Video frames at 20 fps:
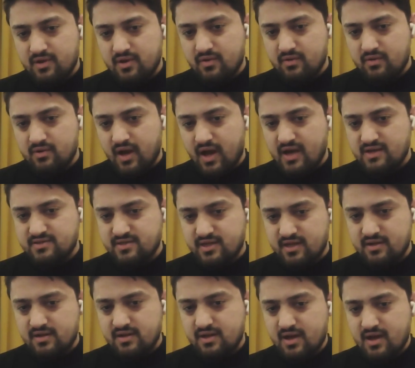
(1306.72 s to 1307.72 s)
carry
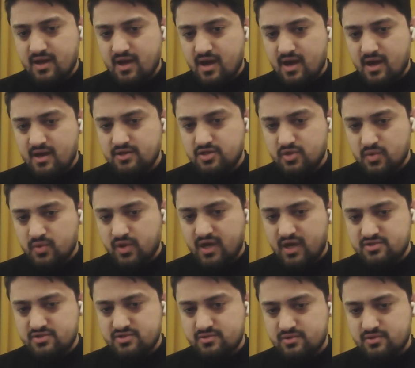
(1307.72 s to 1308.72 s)
on as an
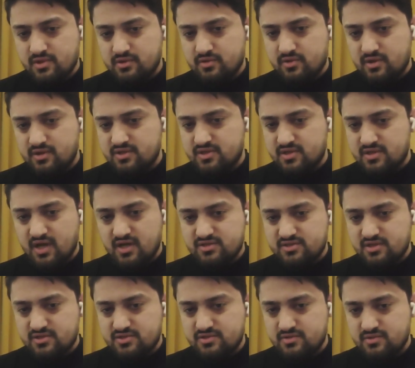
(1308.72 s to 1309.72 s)
UK student
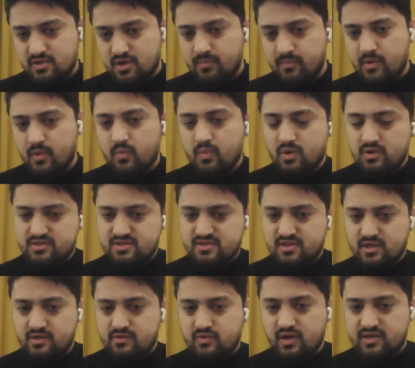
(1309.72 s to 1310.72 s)
or international student? I
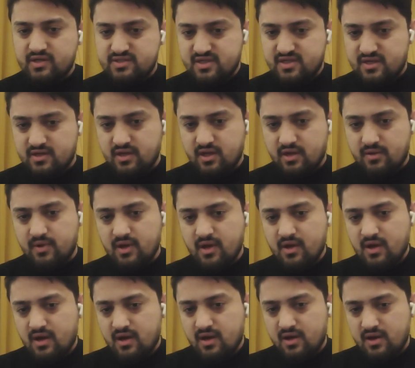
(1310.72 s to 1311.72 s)
mean, what's the
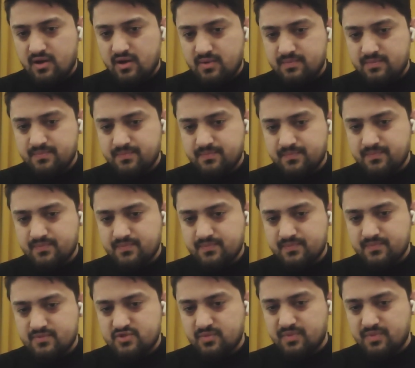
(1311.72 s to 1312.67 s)
criteria to